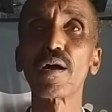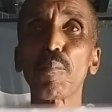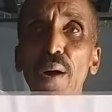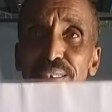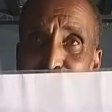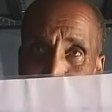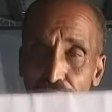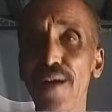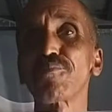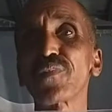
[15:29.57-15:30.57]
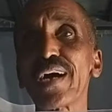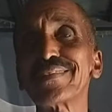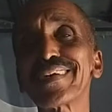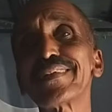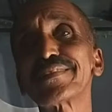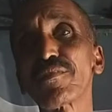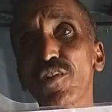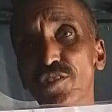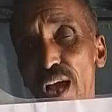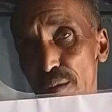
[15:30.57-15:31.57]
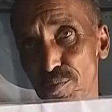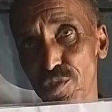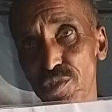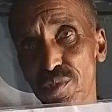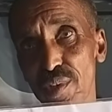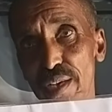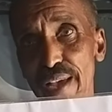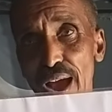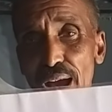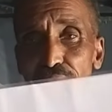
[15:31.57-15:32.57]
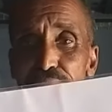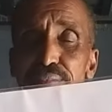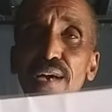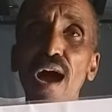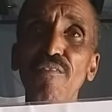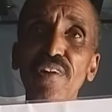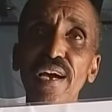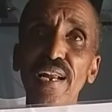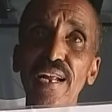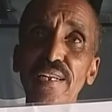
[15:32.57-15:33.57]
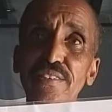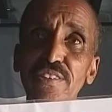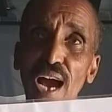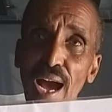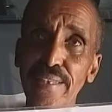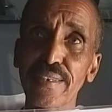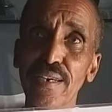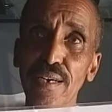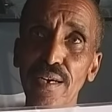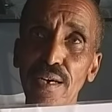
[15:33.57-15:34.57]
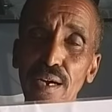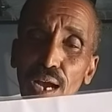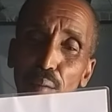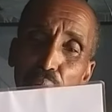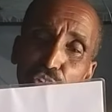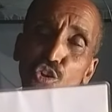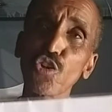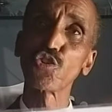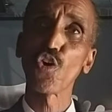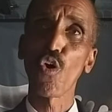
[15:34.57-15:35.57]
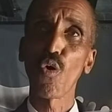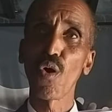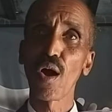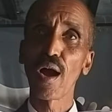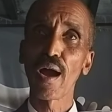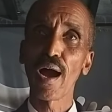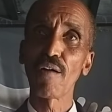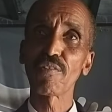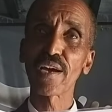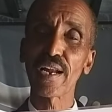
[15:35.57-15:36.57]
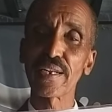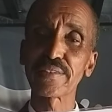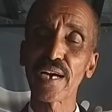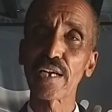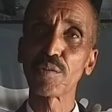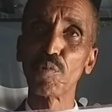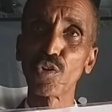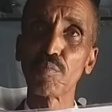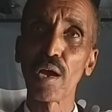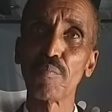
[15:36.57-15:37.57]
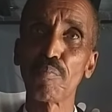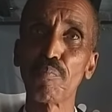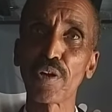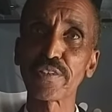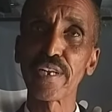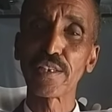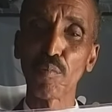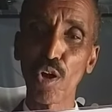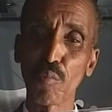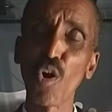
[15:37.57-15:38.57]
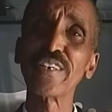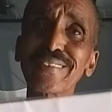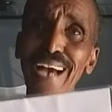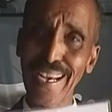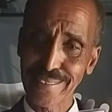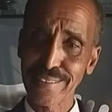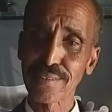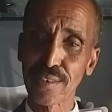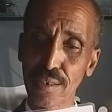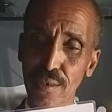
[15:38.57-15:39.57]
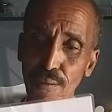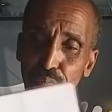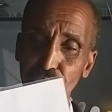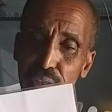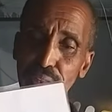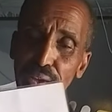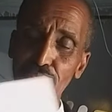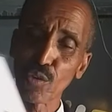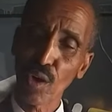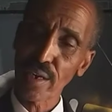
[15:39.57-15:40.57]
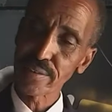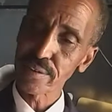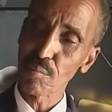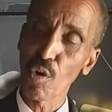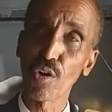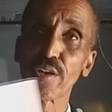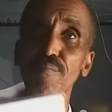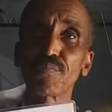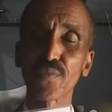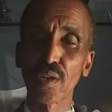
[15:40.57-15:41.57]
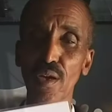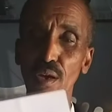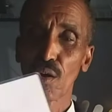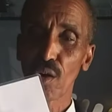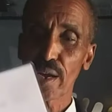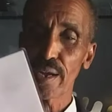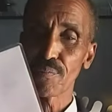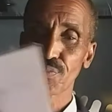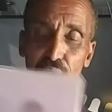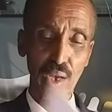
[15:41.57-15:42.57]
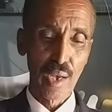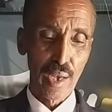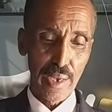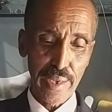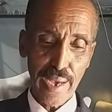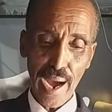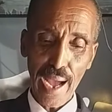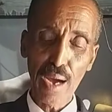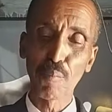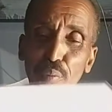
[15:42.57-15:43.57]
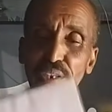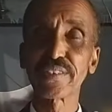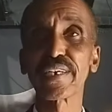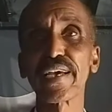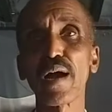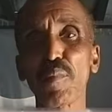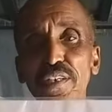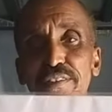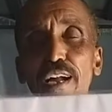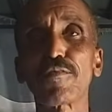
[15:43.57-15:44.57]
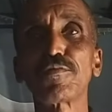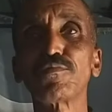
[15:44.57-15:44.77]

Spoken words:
pastor. I said several times. Here is African Land Church, Kabatonjo, African Land Church built by President Moi. Moi Church. There you can see Moi. Okay? Here I am preaching here myself,